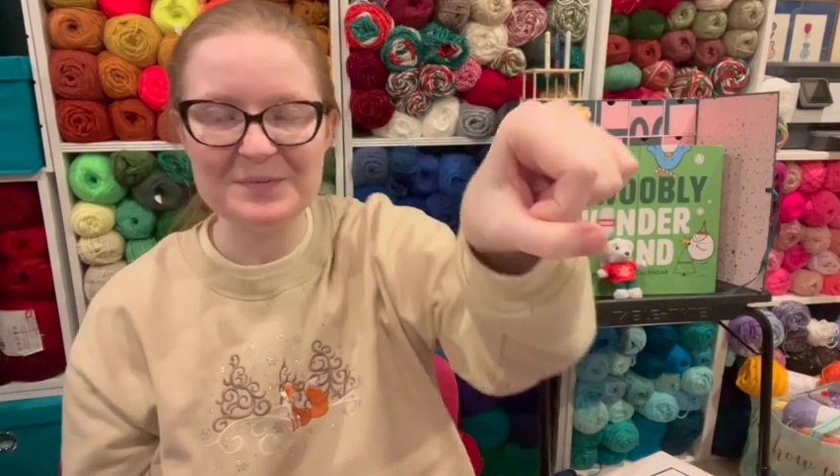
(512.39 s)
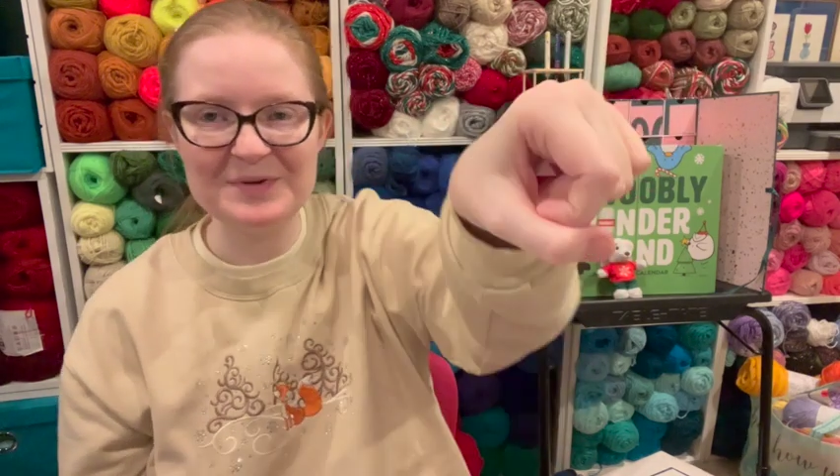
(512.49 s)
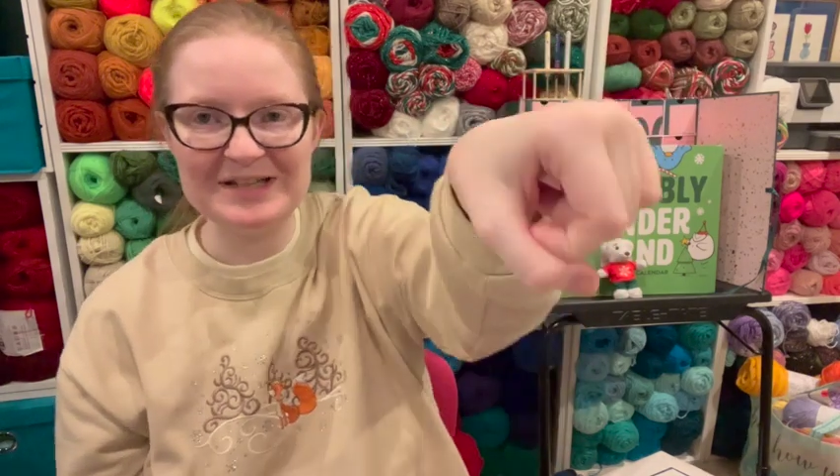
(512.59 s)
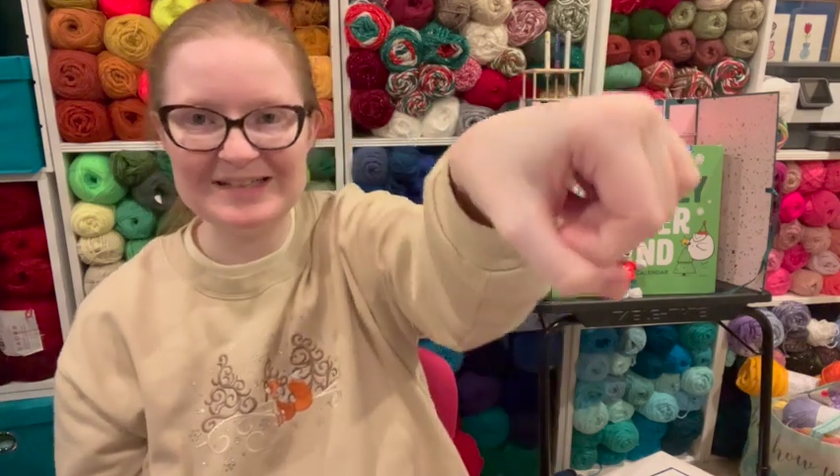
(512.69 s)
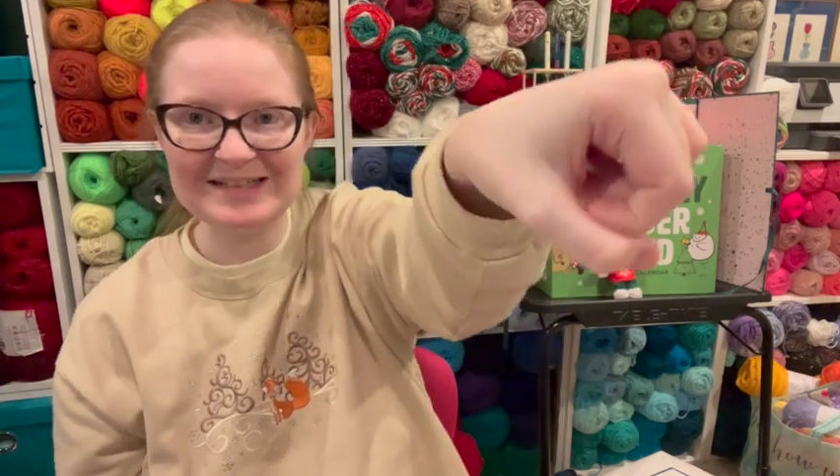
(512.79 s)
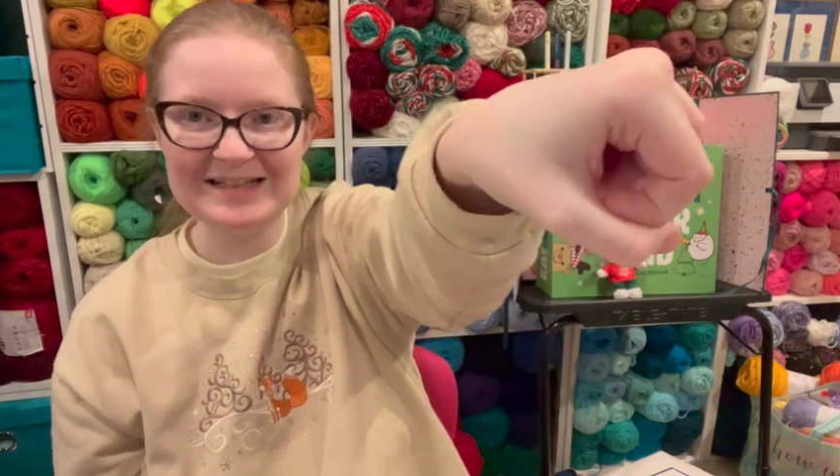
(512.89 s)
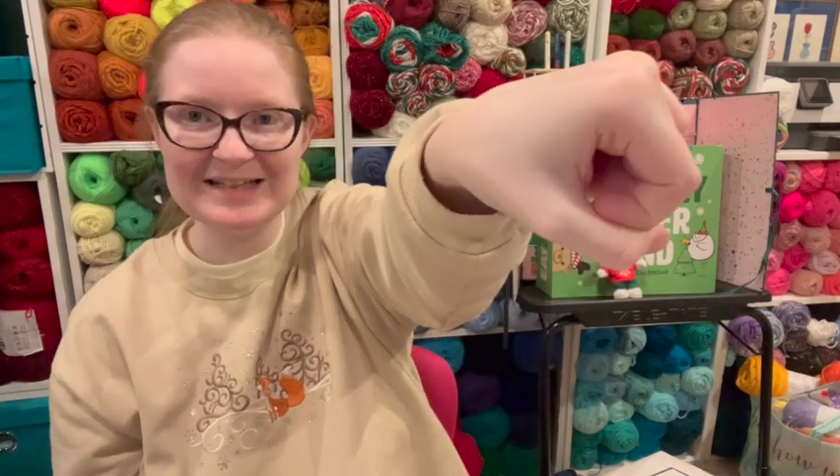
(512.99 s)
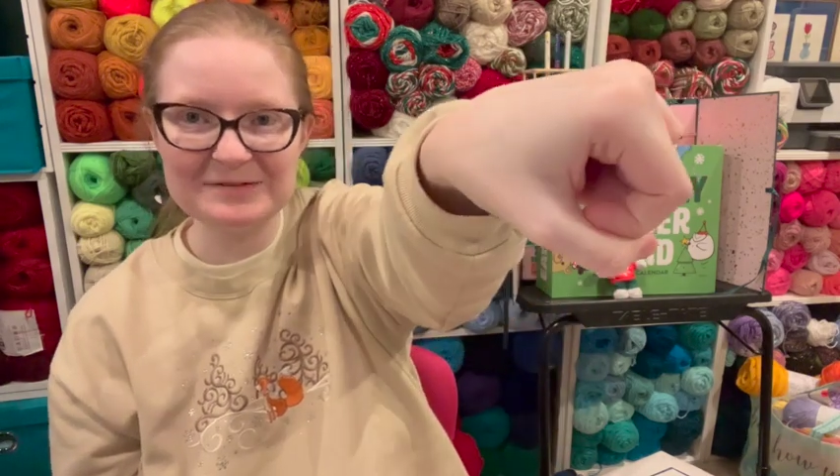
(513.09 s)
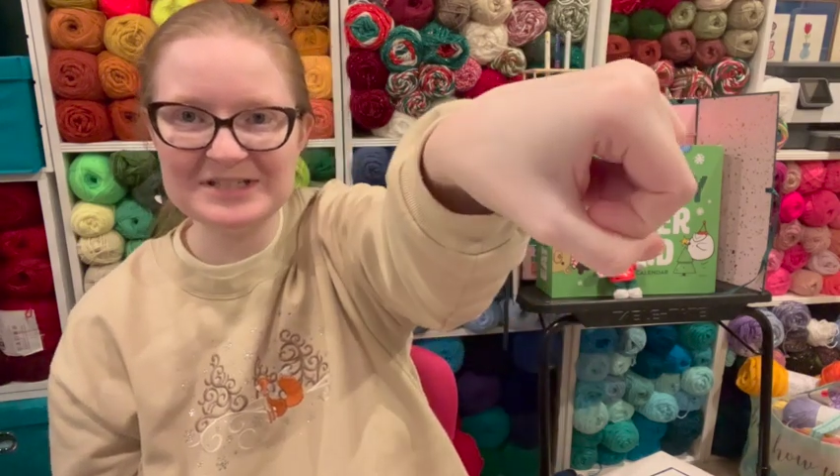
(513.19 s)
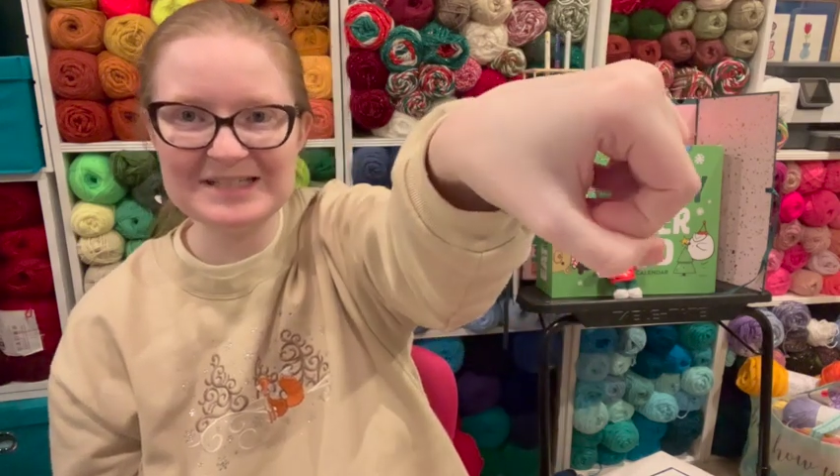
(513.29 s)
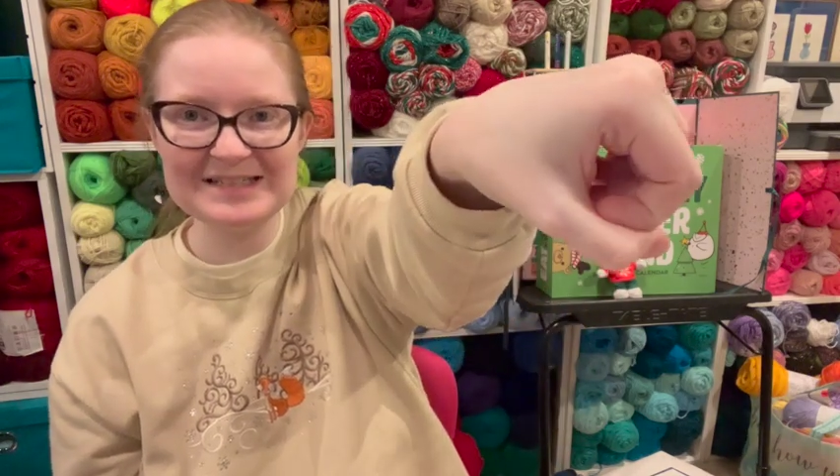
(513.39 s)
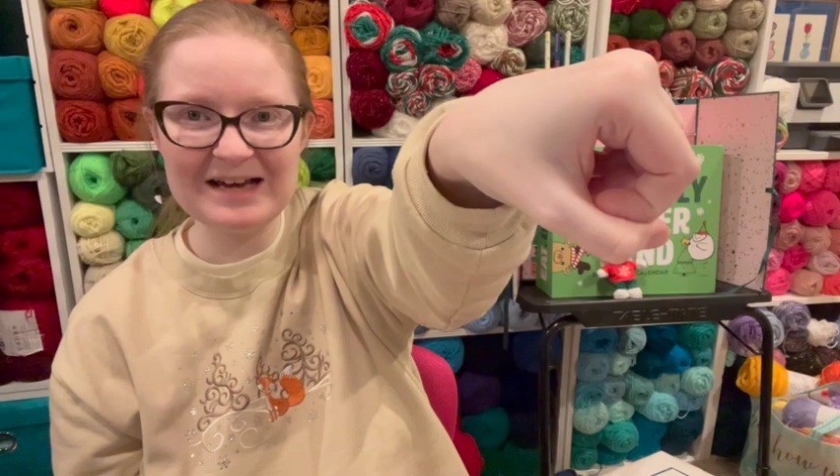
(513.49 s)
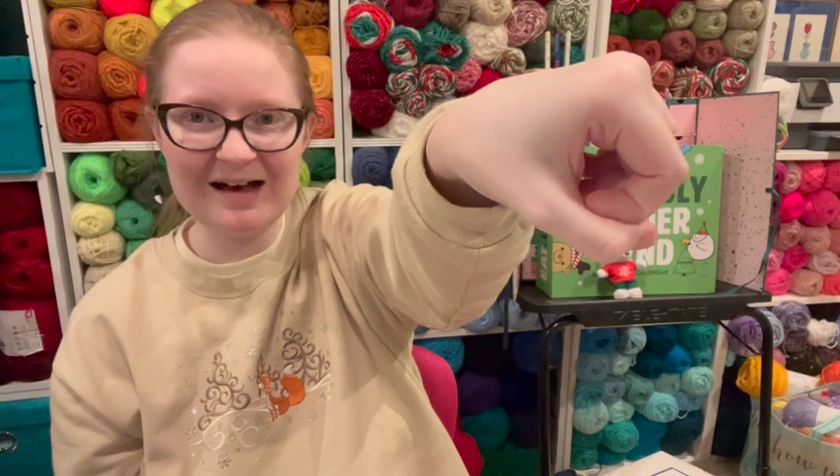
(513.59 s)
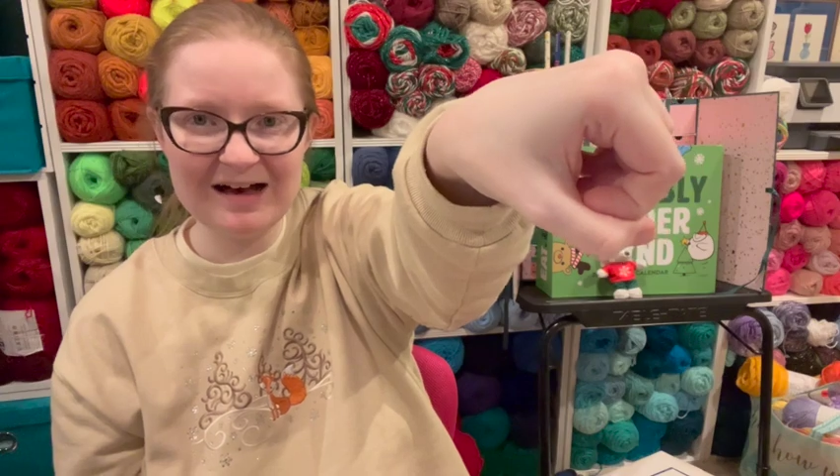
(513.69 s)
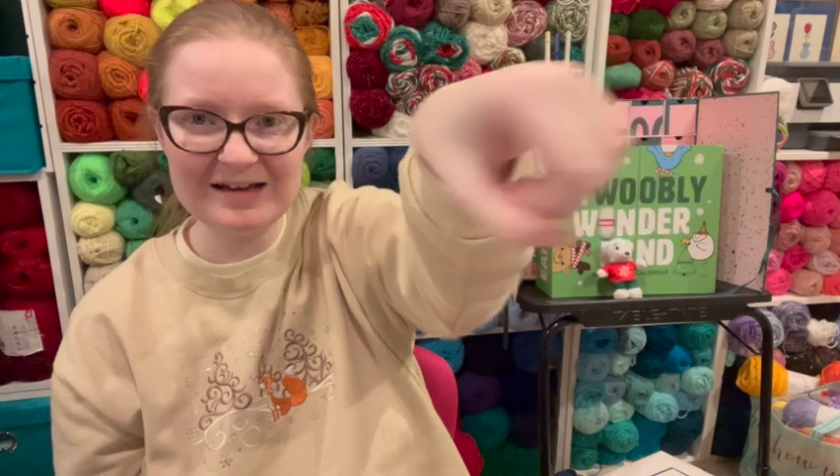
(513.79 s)
but it was just
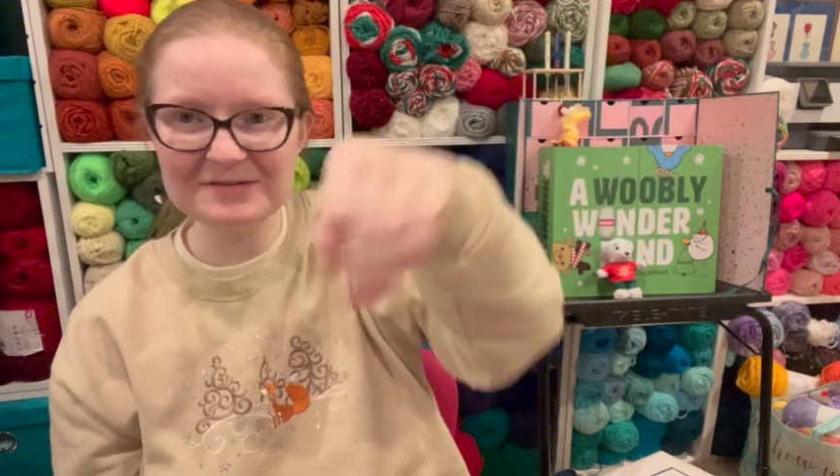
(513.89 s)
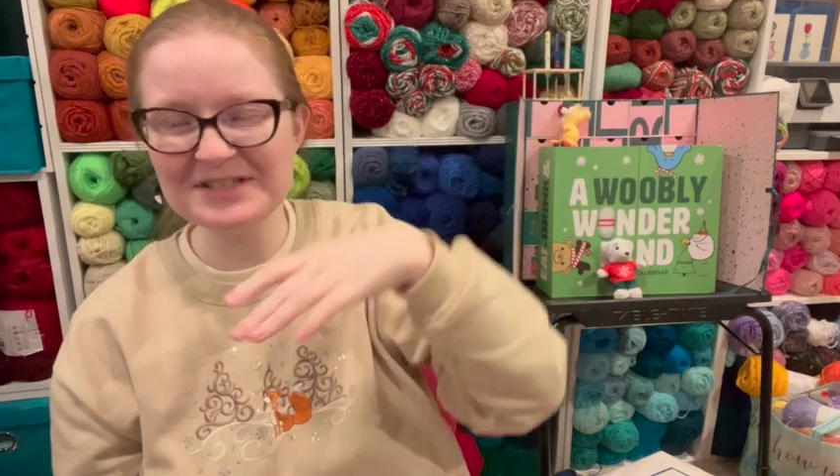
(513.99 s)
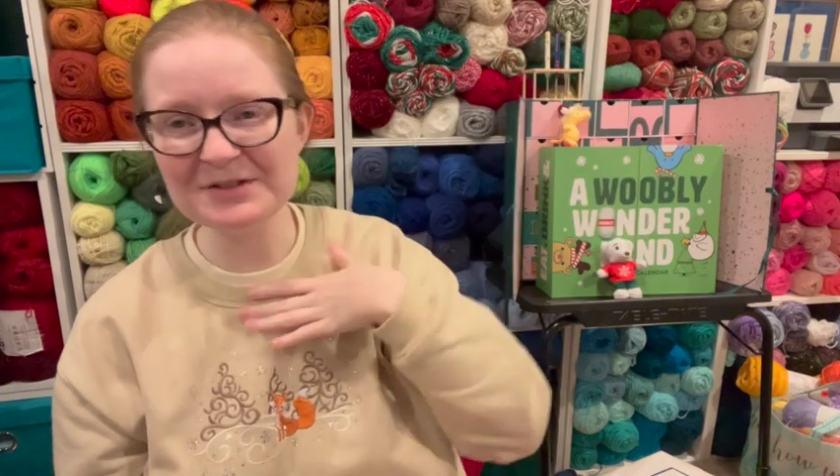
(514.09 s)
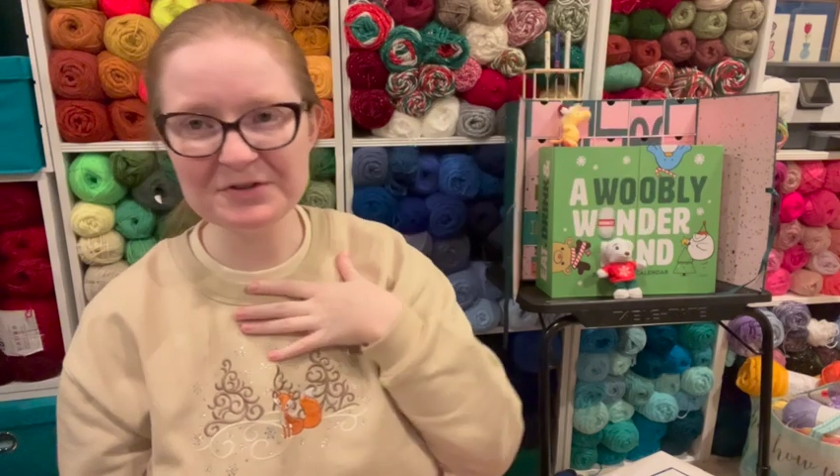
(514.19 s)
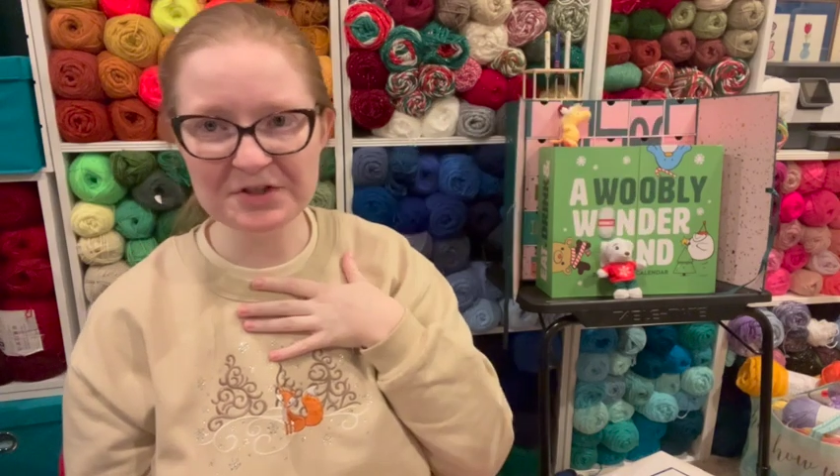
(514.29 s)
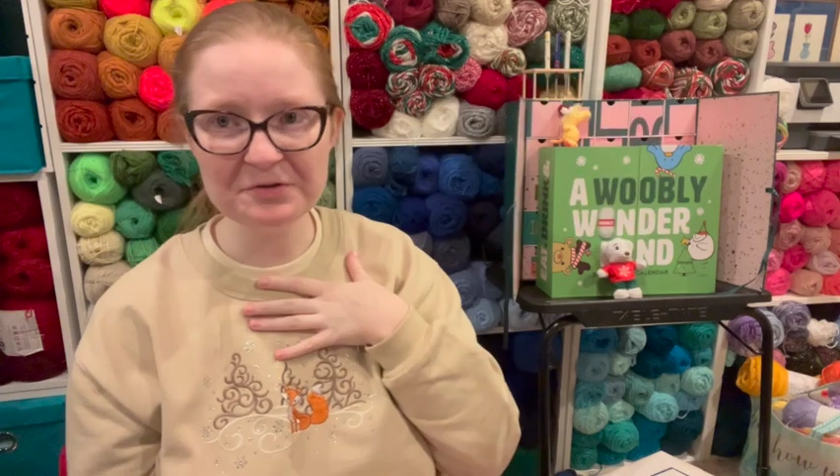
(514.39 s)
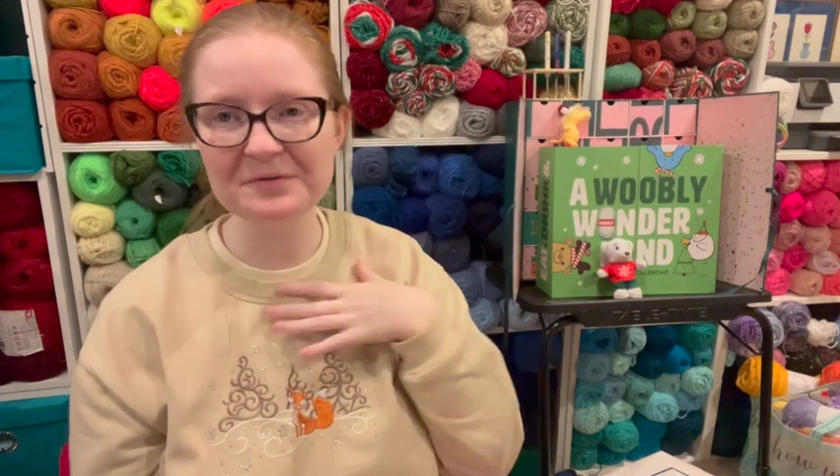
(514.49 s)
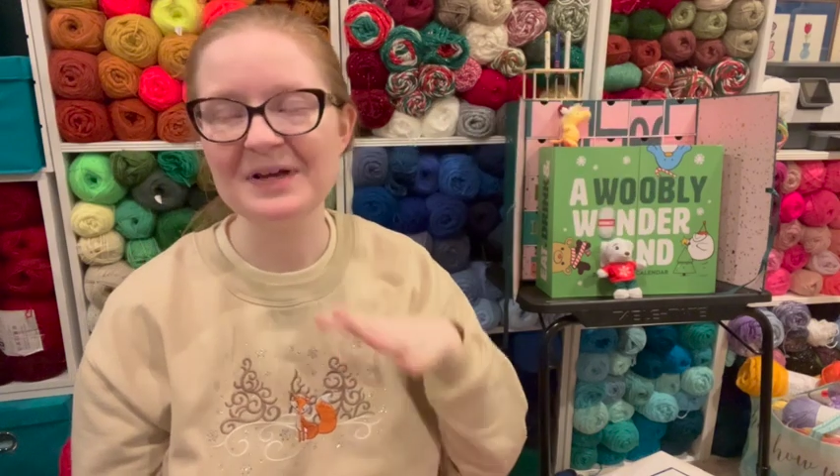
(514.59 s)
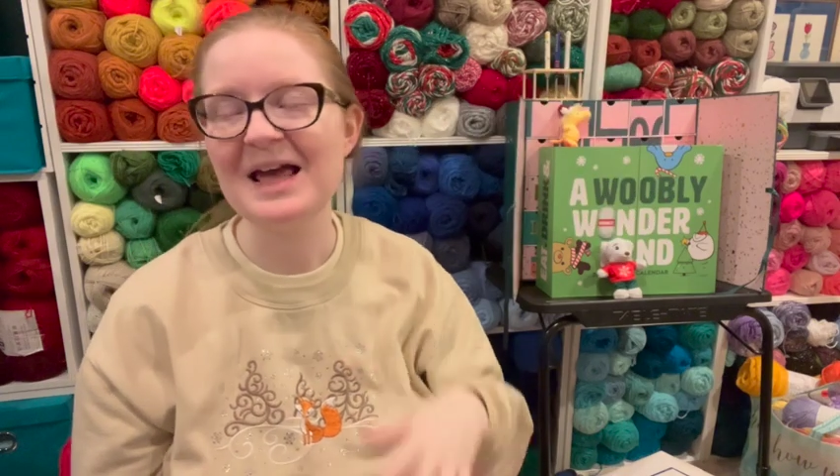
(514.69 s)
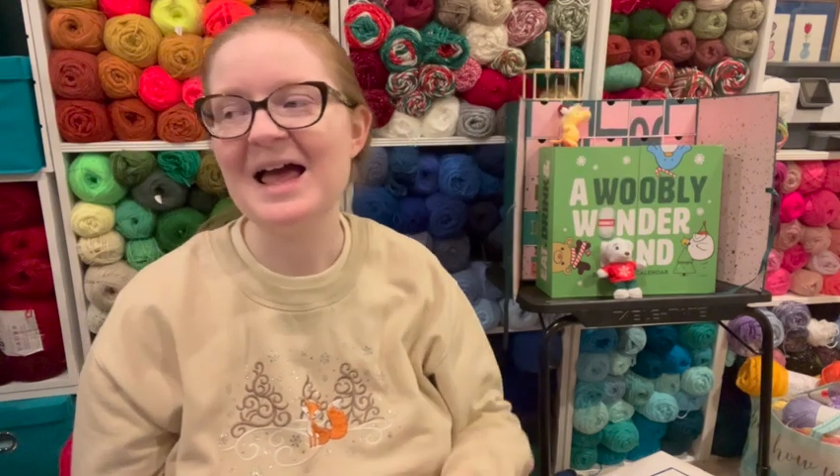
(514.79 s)
ah, it was so cute.